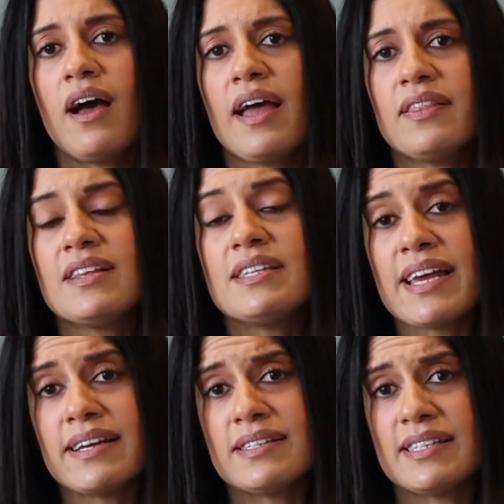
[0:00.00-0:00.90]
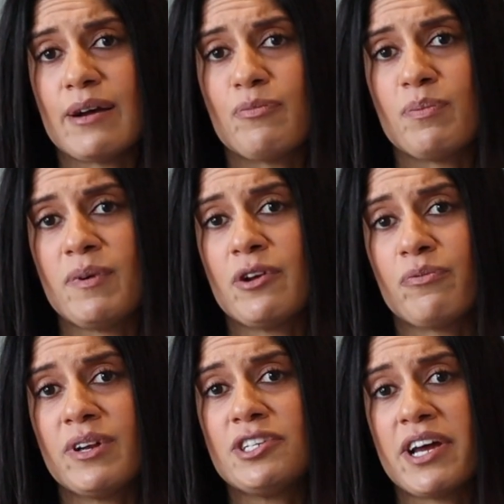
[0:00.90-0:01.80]
And the second step would be to
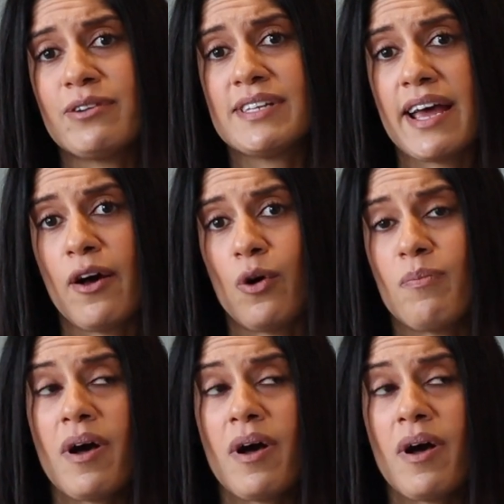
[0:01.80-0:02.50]
reach out to help.